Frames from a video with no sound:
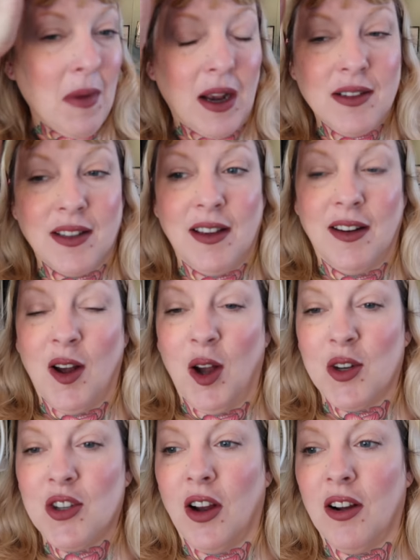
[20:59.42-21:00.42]
Mexican
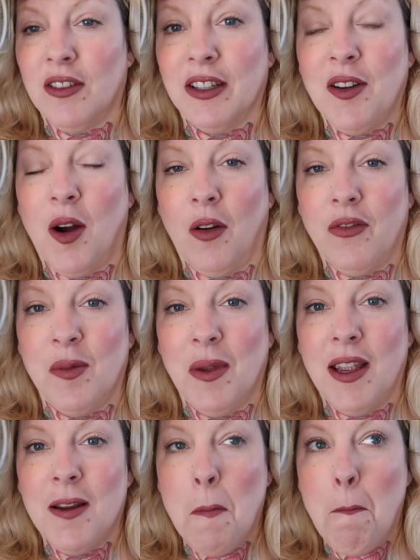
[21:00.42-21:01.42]
hot chocolate coffee
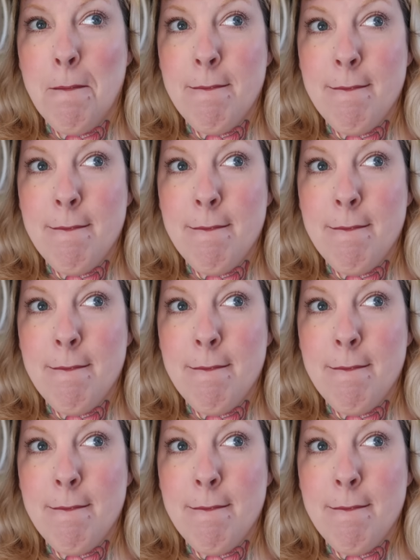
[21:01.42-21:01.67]
mate.